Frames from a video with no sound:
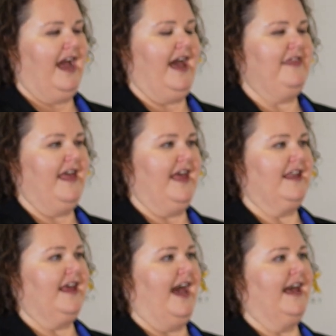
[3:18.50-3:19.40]
and
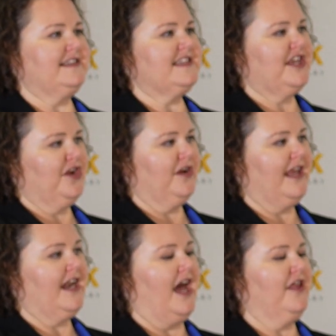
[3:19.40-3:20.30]
then at
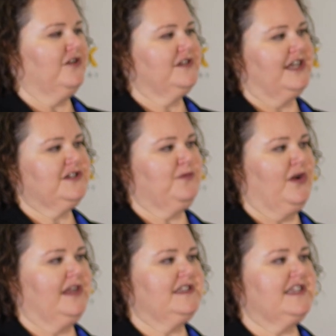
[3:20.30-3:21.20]
security and other touch
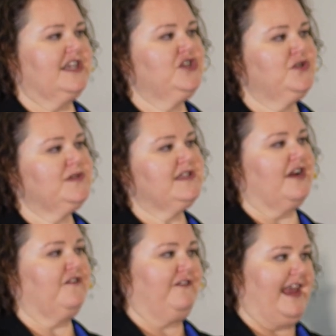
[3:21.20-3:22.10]
points can use
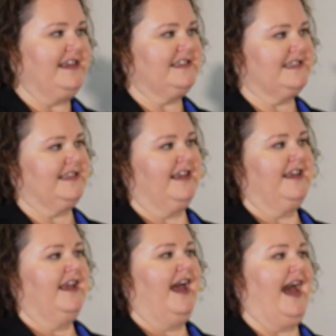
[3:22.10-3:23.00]
their face
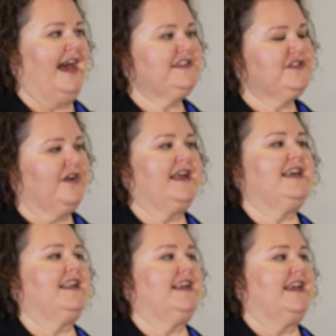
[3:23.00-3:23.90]
as their
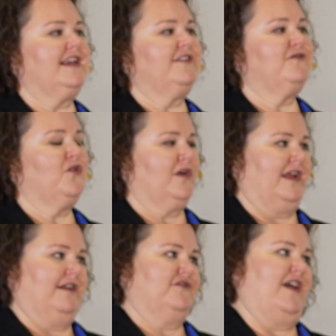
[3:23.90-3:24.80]
identity for
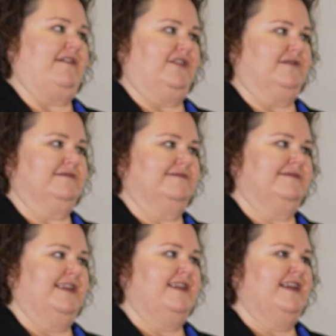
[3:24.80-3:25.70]
day of travel.
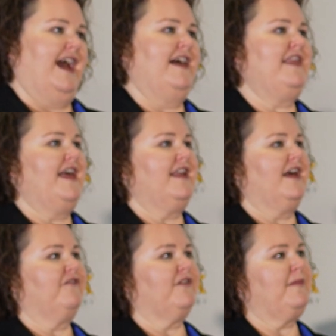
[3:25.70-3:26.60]
And
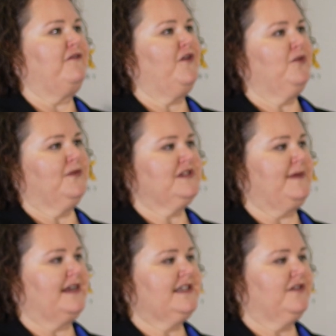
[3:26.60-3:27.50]
then from a phone
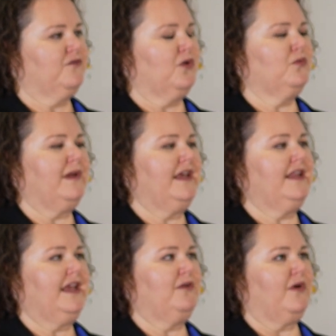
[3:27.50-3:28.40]
perspective, we're
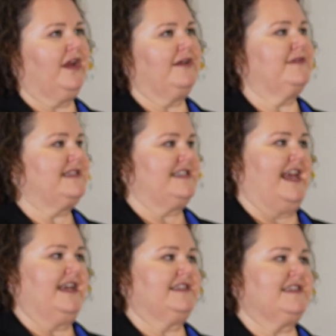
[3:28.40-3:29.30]
really working with
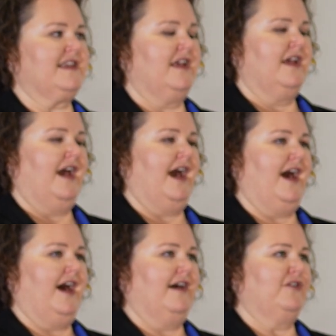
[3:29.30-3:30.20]
states
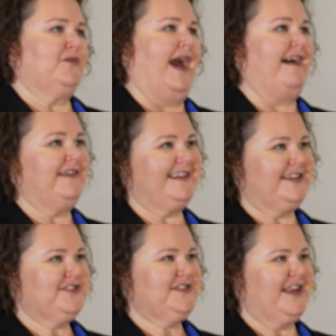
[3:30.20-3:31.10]
who haven't
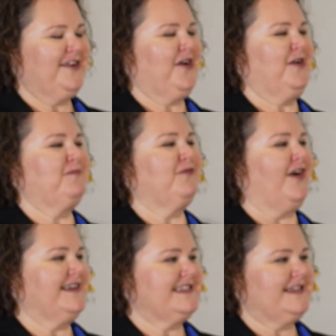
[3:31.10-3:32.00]
legislated or in
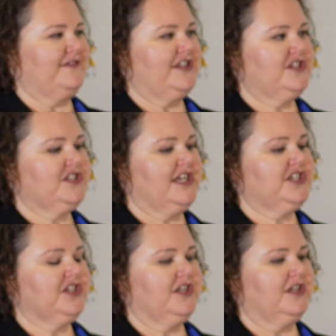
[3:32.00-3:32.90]
process of
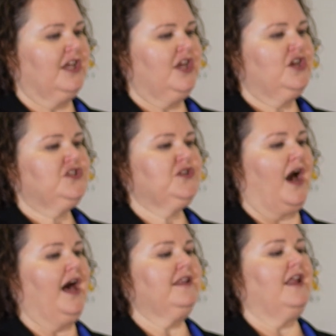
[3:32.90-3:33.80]
legislation
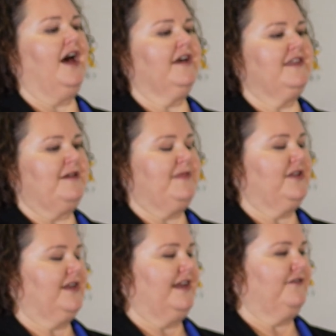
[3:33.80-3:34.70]
to unlock the
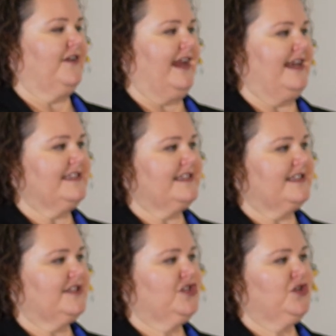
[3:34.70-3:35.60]
ability for
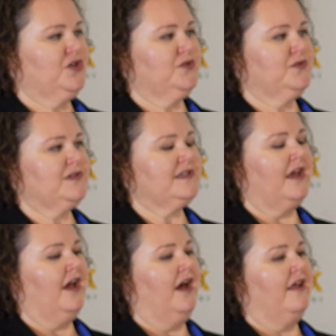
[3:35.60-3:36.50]
guests to use
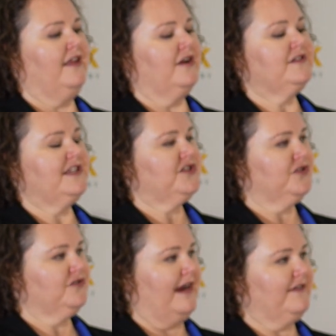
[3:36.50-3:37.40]
their
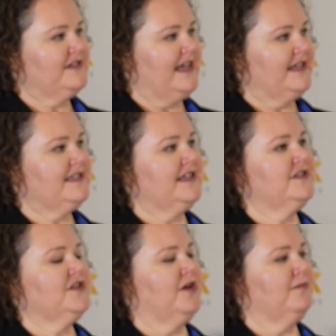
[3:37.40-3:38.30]
digital driver's
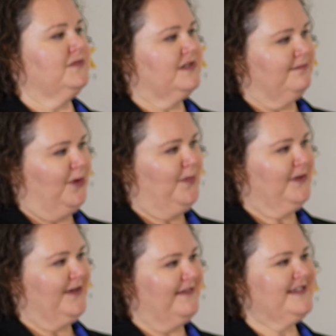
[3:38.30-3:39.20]
license or
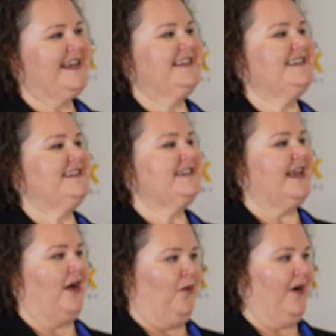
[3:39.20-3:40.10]
mobile driver's license
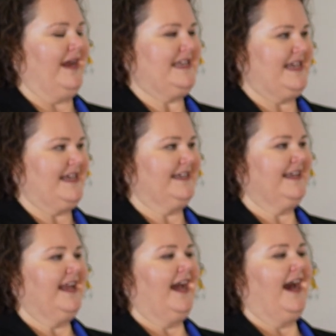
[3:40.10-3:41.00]
or ID
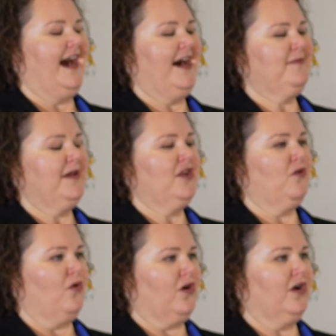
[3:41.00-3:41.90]
in
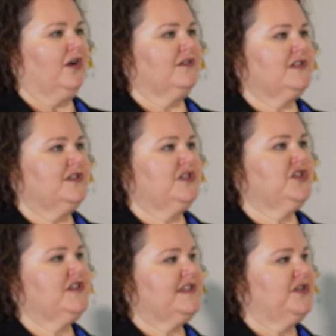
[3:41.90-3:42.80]
order to
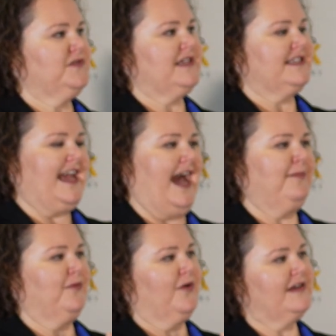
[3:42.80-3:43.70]
just use a
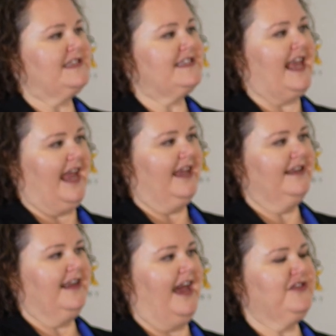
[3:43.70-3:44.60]
tap or a
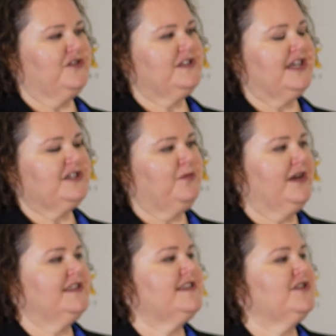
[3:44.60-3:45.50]
scan at those touch
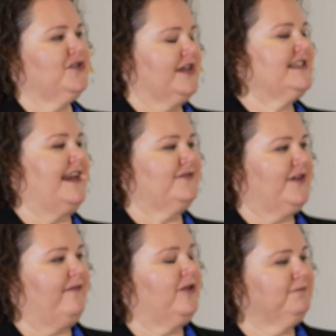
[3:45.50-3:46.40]
points during day of
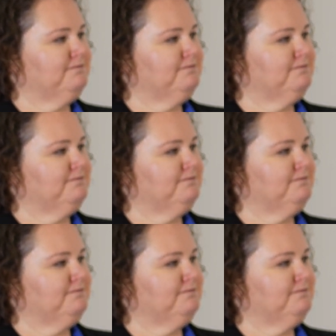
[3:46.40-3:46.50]
travel.